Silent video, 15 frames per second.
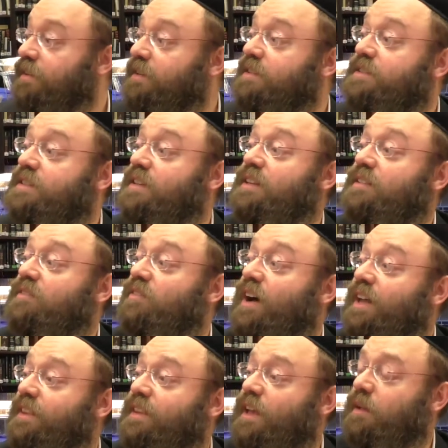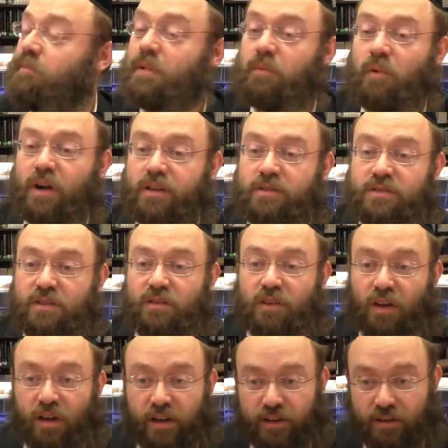He said, Ivan, tell me, why are you so
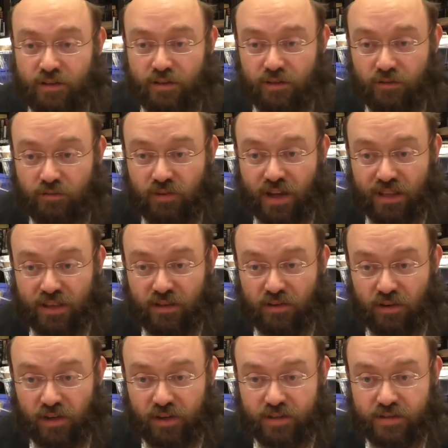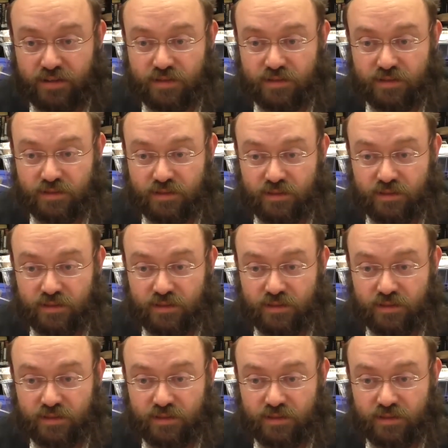tired? You're red in your eyes.